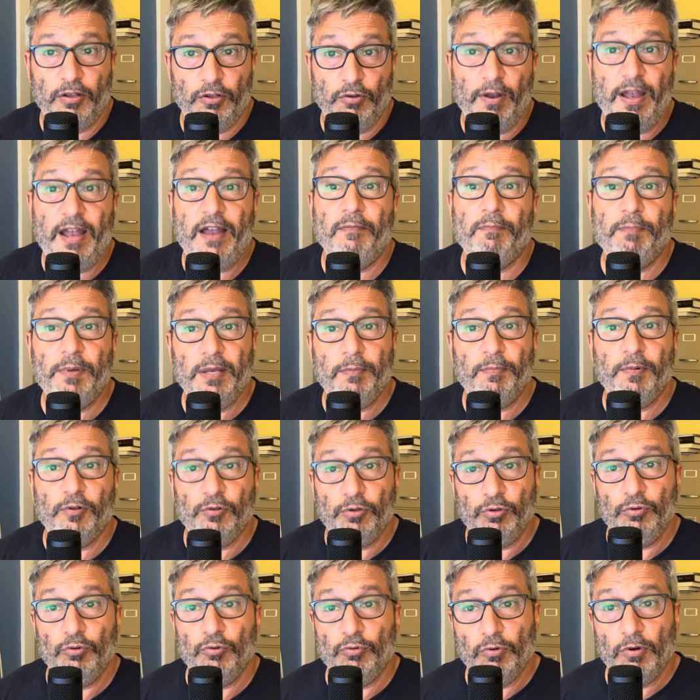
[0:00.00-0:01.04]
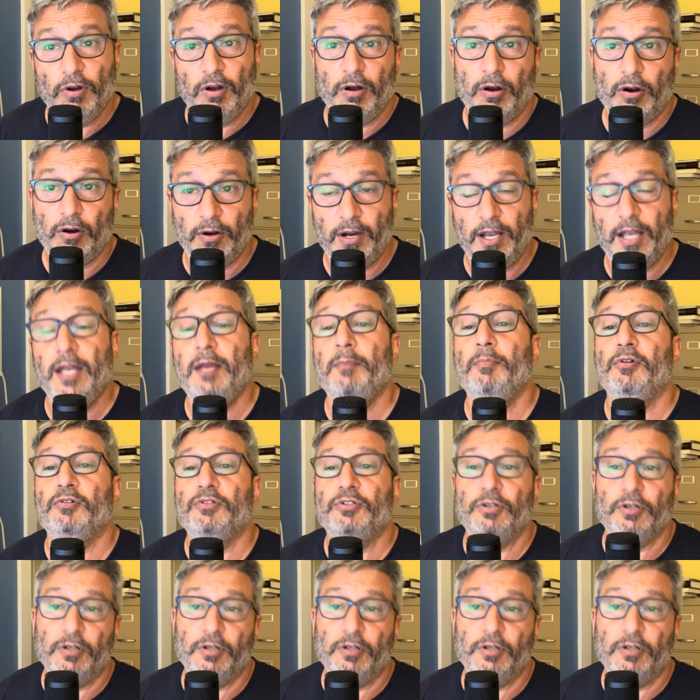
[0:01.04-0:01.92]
have people who are able to